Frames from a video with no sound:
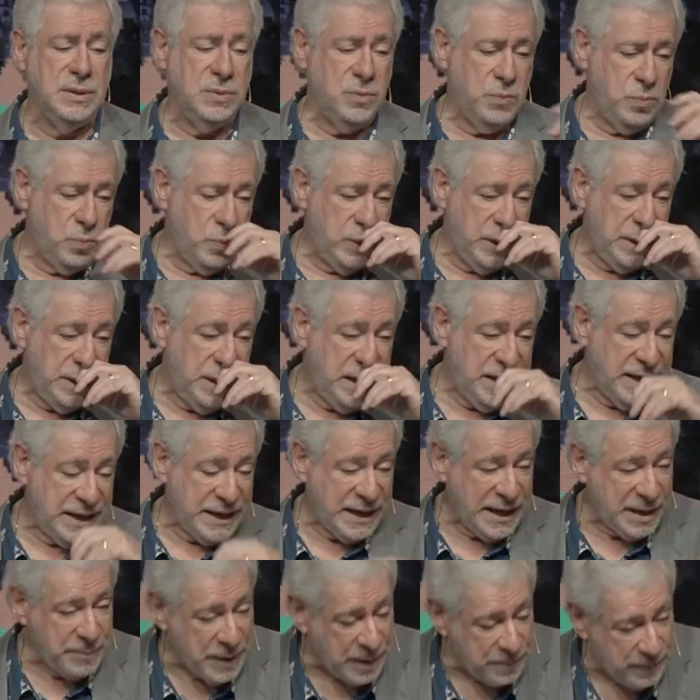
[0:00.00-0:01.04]
when he
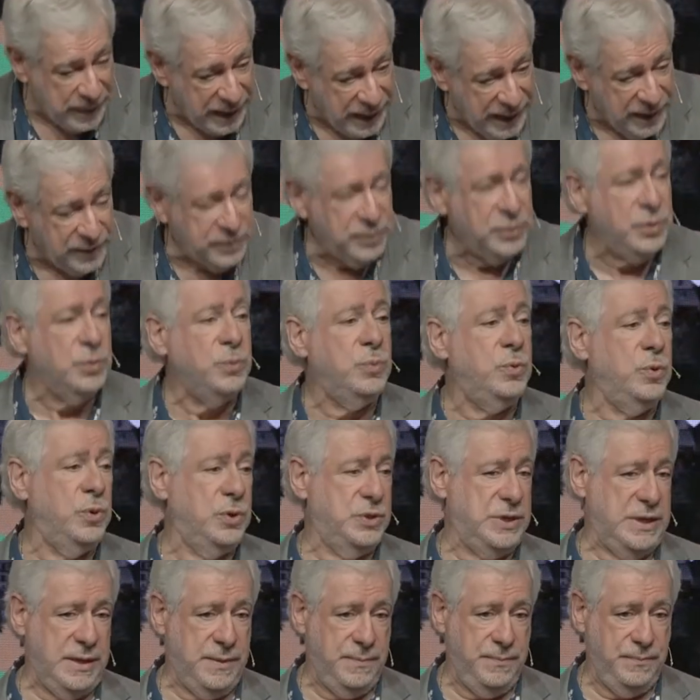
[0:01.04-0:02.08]
came up out of the
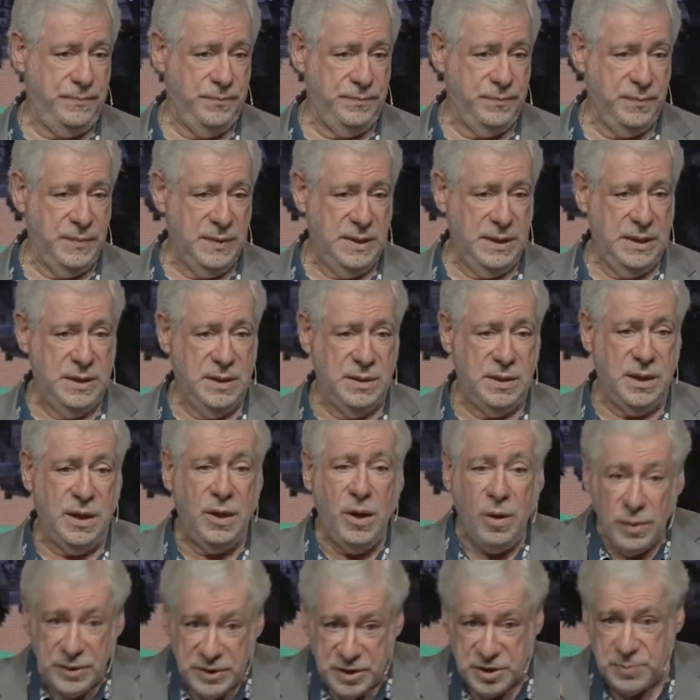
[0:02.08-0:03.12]
water, the
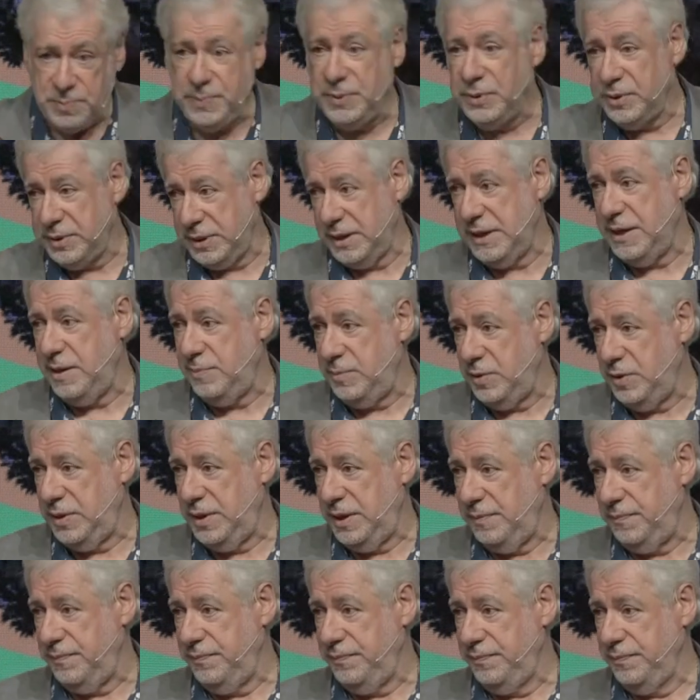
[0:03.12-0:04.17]
Holy Spirit came on
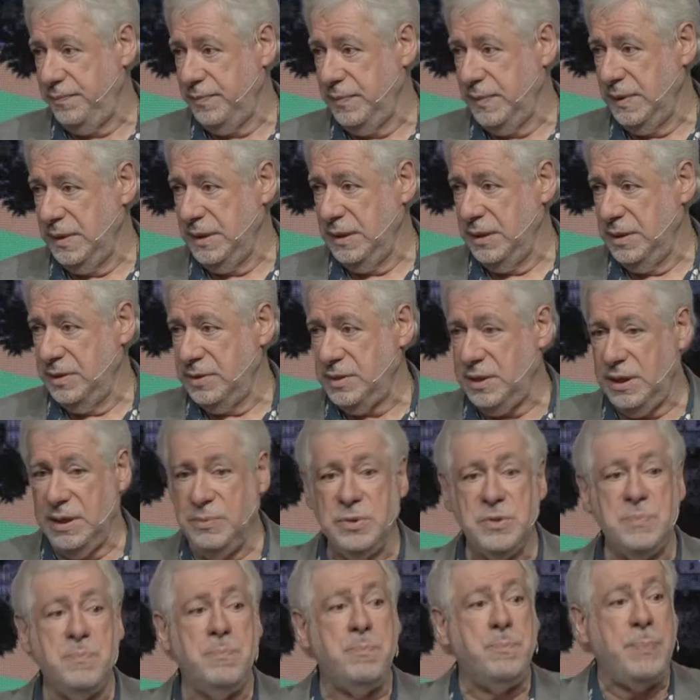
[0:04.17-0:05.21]
him. So he
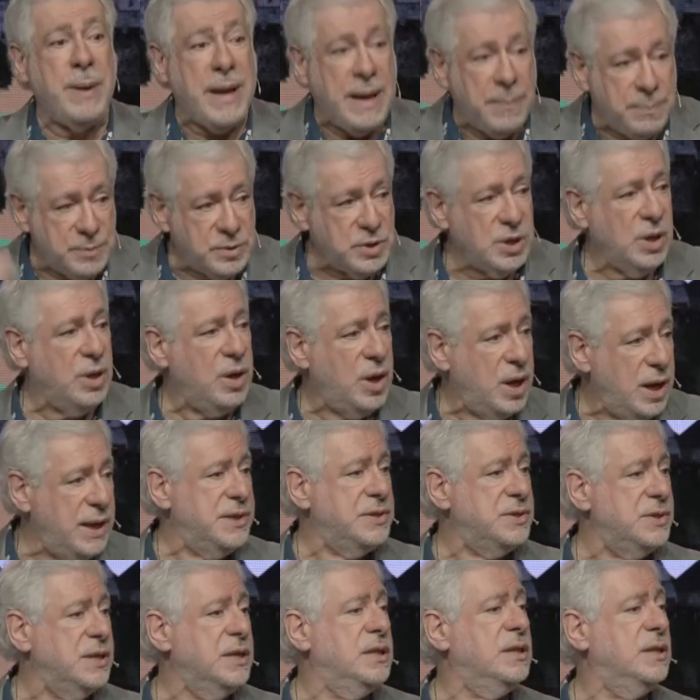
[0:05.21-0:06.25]
was
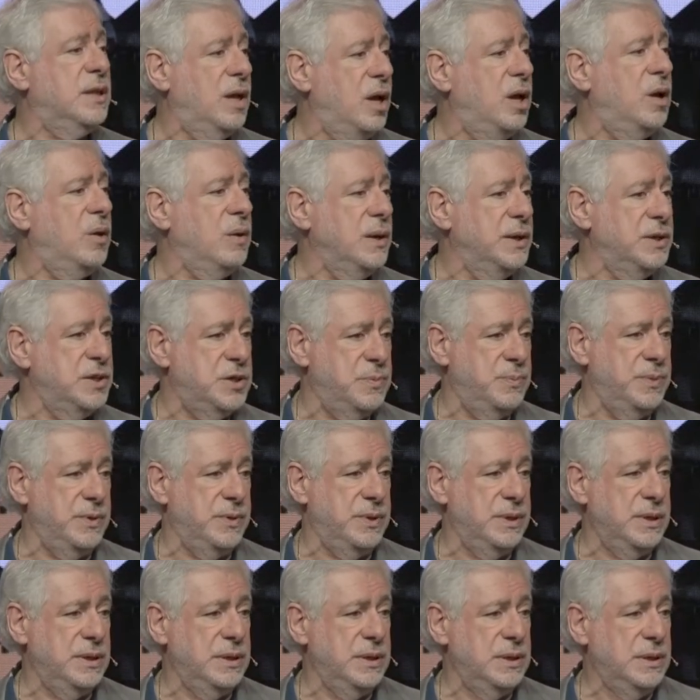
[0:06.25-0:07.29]
baptized in the Holy
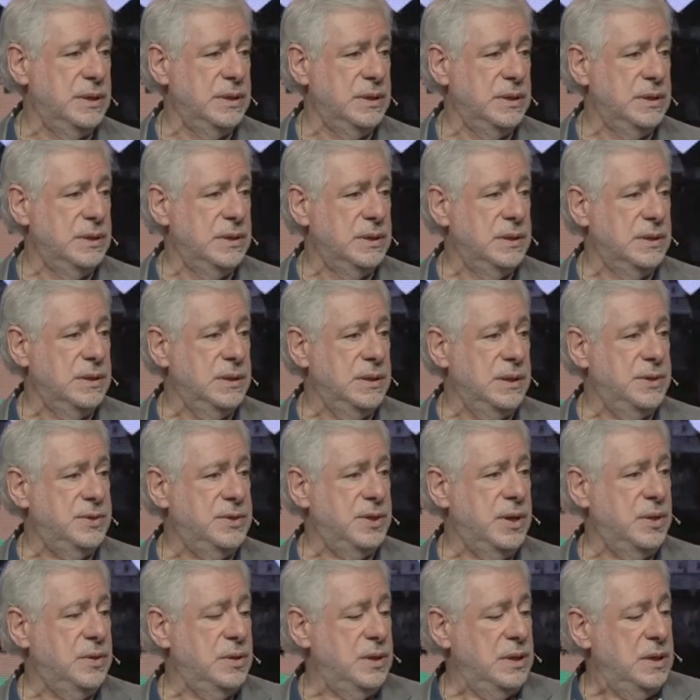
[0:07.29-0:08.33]
Spirit. And
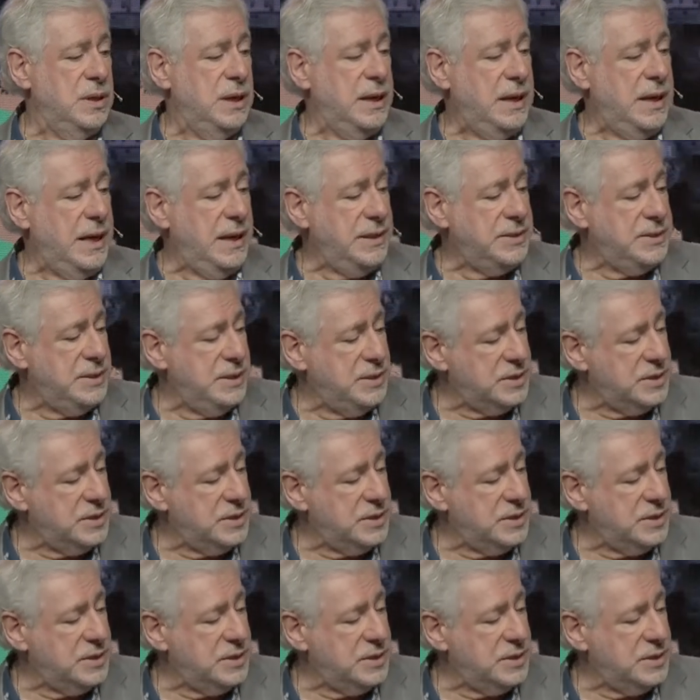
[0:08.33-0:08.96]
so as he's